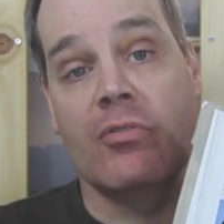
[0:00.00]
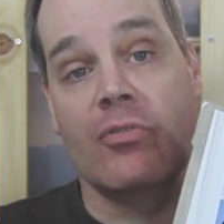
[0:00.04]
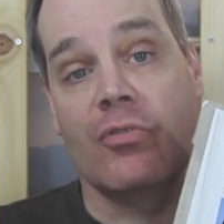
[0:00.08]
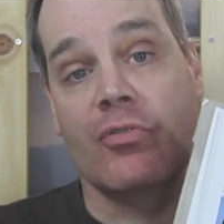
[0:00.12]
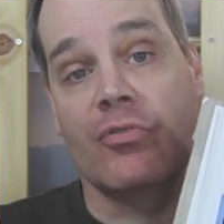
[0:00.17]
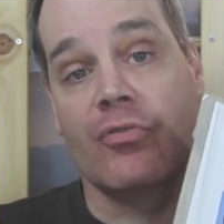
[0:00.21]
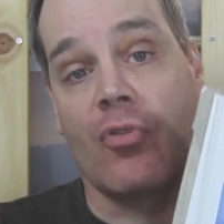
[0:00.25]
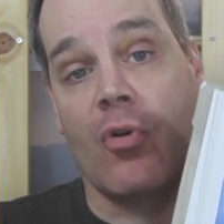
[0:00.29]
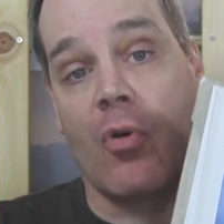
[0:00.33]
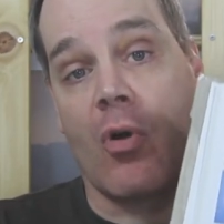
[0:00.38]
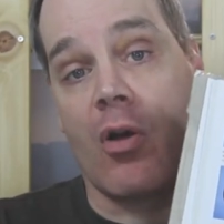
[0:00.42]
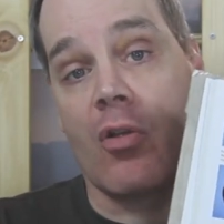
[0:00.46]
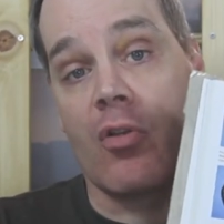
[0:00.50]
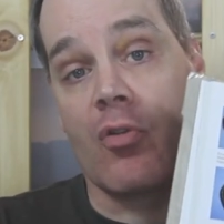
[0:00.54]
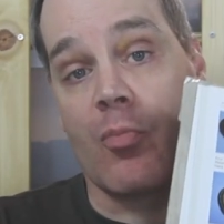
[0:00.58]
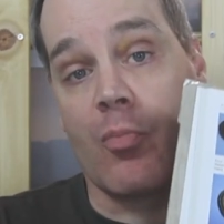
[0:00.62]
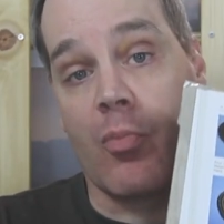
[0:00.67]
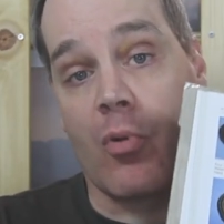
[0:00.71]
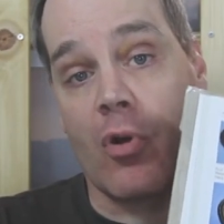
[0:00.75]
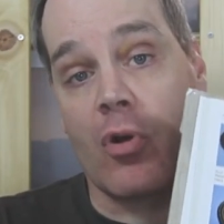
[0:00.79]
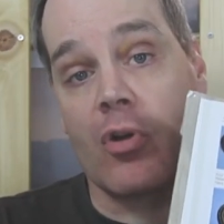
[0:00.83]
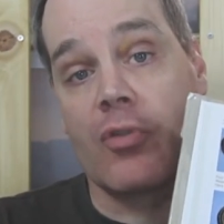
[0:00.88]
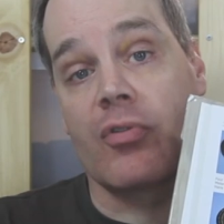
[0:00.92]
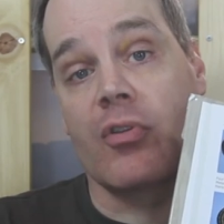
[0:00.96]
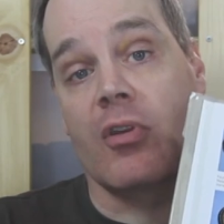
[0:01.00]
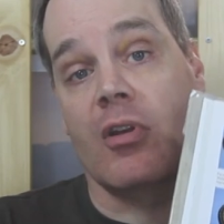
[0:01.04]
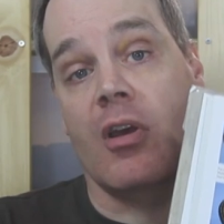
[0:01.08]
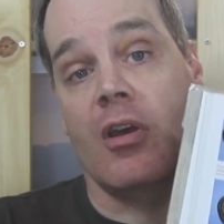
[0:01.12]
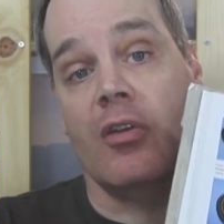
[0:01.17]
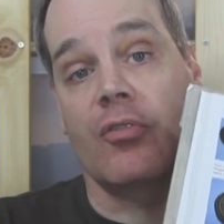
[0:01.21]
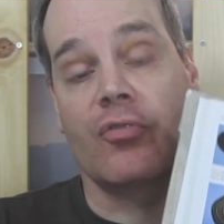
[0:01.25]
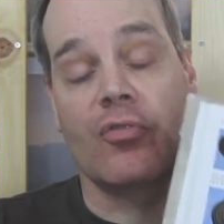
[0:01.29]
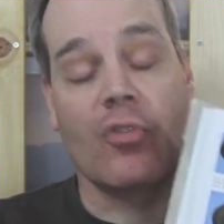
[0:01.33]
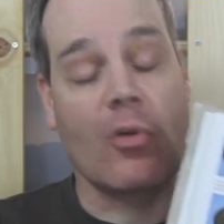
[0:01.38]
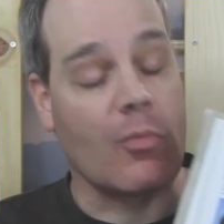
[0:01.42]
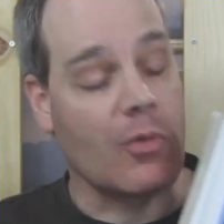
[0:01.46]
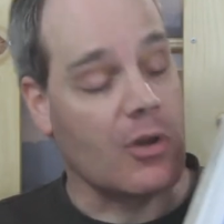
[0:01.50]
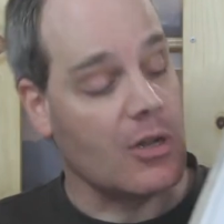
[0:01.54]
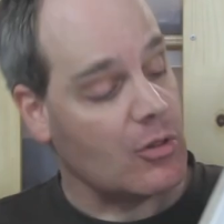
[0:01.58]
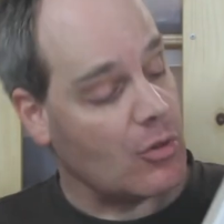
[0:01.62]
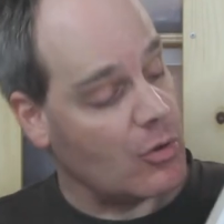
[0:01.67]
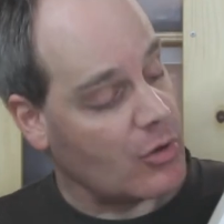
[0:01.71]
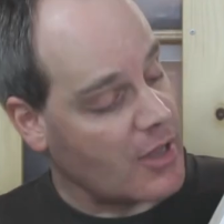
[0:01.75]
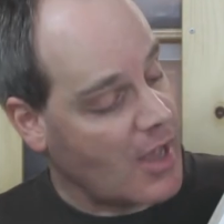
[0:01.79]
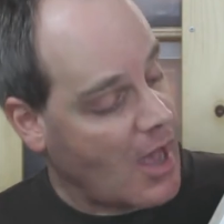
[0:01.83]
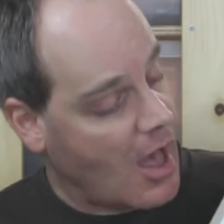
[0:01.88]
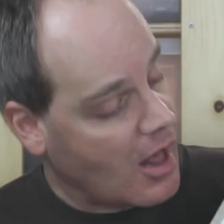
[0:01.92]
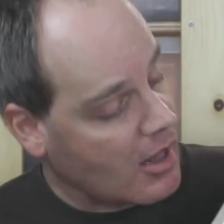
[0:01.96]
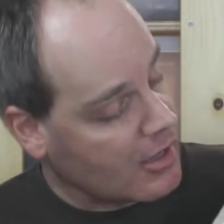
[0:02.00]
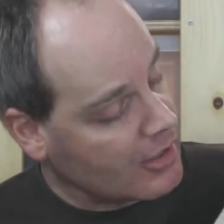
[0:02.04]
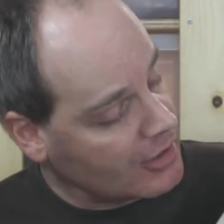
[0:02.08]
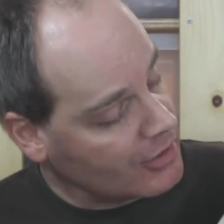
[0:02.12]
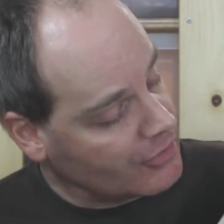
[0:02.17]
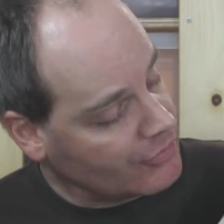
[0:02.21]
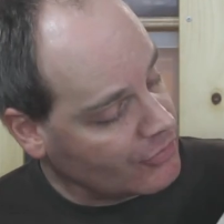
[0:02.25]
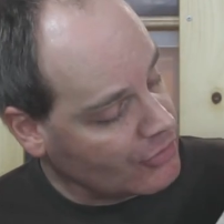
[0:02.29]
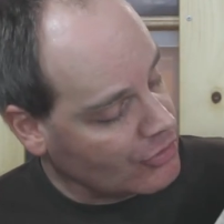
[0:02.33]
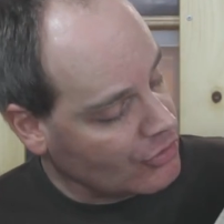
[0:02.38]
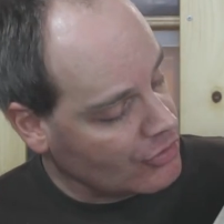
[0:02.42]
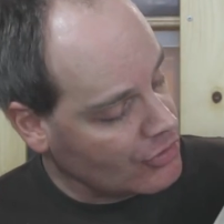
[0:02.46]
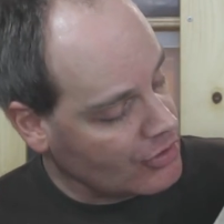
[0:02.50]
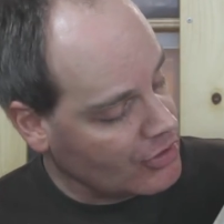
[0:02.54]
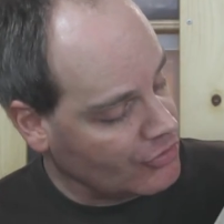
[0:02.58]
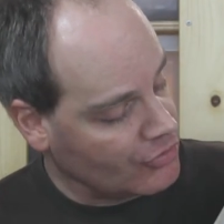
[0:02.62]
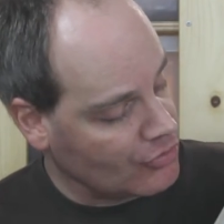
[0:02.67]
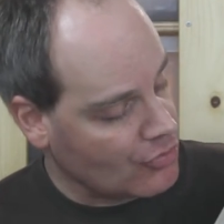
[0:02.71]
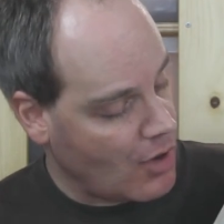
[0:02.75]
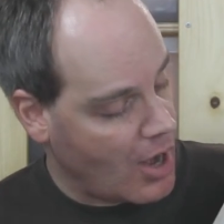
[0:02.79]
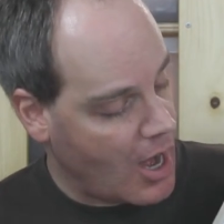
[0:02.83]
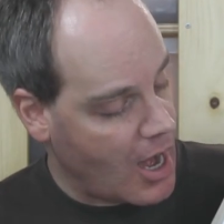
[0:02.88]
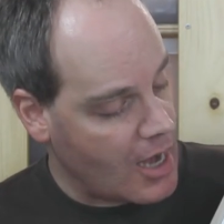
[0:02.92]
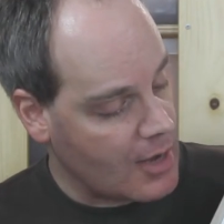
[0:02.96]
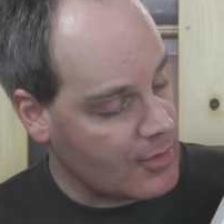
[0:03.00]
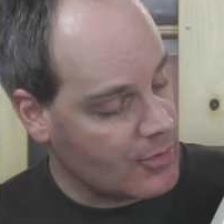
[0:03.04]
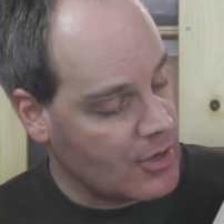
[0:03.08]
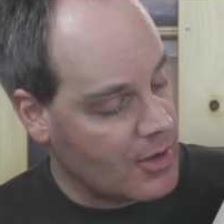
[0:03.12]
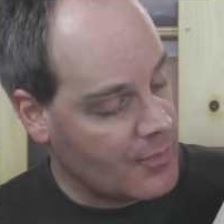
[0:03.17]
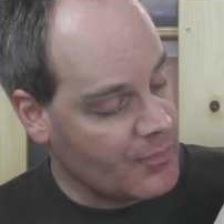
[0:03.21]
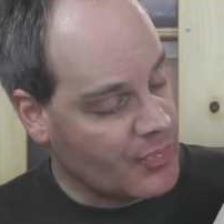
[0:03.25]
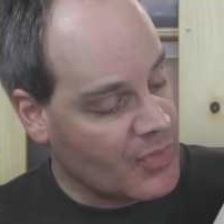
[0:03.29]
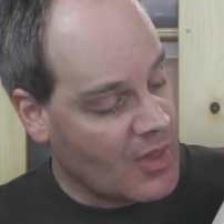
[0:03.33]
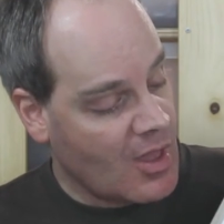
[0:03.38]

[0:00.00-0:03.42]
There's no other book that has so many localities that are described.